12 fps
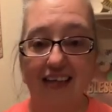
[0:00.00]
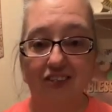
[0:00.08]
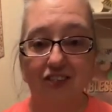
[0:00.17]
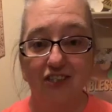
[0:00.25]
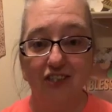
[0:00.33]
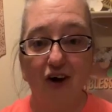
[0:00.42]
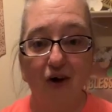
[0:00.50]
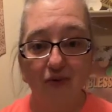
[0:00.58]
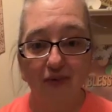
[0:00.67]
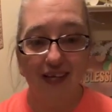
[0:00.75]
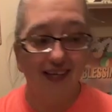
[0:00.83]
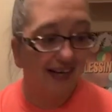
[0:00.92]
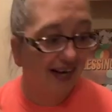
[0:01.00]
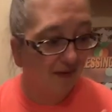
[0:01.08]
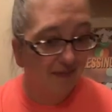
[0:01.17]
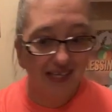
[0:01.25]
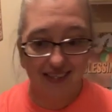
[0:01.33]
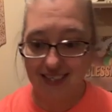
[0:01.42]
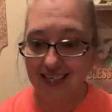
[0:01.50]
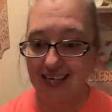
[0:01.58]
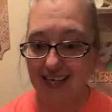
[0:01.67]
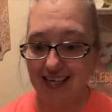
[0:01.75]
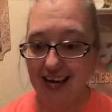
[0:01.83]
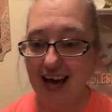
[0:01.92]
And she's holding it, and I meant to
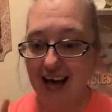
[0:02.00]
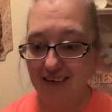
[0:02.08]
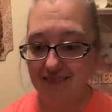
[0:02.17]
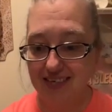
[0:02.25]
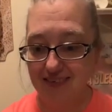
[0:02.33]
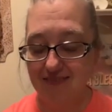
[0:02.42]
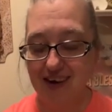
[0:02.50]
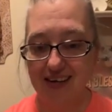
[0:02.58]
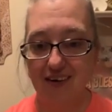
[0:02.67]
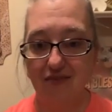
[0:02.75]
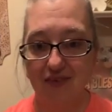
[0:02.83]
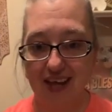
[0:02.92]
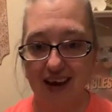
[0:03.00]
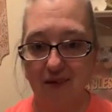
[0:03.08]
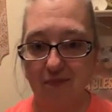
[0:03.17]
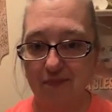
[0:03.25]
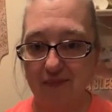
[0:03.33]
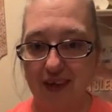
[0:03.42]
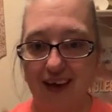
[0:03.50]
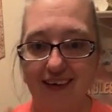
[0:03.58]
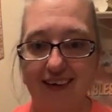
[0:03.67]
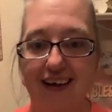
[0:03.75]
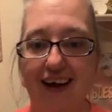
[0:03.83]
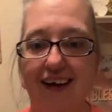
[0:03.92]
get it. I have it right over there.
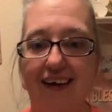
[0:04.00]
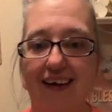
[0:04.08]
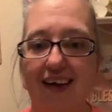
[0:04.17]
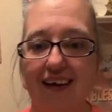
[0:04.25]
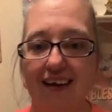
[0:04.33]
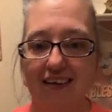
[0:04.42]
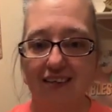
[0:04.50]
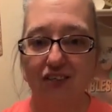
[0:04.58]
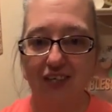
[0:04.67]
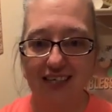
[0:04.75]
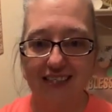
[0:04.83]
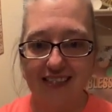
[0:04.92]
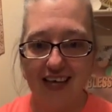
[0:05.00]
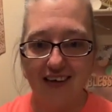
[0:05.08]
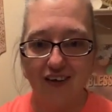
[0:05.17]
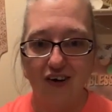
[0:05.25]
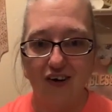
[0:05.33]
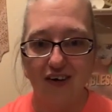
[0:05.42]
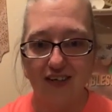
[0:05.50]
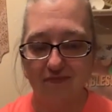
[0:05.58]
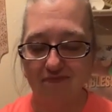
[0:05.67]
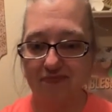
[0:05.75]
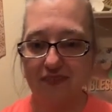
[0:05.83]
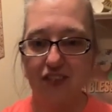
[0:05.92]
She gets that
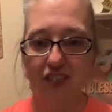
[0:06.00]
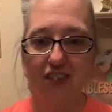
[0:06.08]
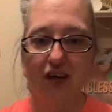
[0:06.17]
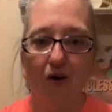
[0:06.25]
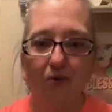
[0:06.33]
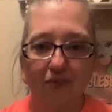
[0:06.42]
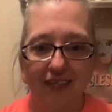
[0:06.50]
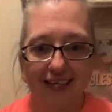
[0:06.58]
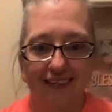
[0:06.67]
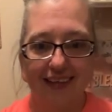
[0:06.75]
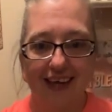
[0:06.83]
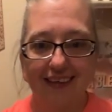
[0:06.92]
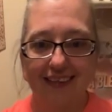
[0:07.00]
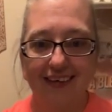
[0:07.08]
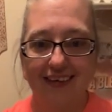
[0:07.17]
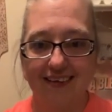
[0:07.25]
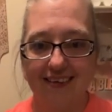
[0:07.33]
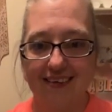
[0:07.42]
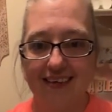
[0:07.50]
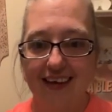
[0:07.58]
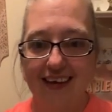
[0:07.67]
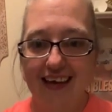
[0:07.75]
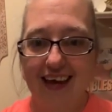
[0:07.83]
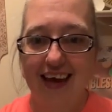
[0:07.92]
card, and she's holding it like this.
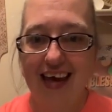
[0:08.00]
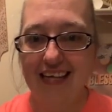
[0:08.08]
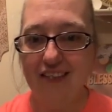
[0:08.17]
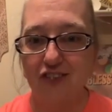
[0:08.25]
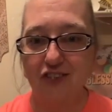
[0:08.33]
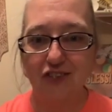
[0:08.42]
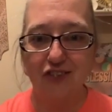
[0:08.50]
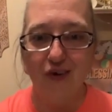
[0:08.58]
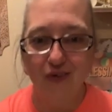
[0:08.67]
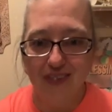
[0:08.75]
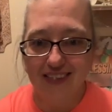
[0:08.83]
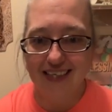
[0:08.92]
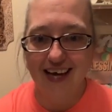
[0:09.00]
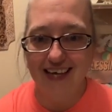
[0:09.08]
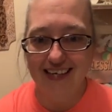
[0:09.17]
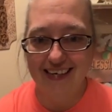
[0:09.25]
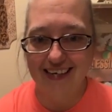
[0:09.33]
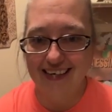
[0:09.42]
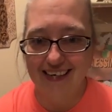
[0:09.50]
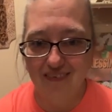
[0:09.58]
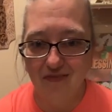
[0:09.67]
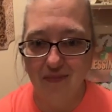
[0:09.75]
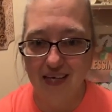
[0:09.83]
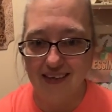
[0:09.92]
And she's so excited to
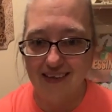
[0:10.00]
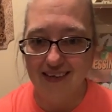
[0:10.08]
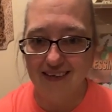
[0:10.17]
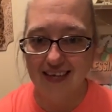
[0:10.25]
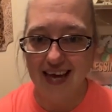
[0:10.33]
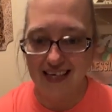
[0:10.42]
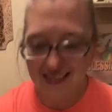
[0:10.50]
give me this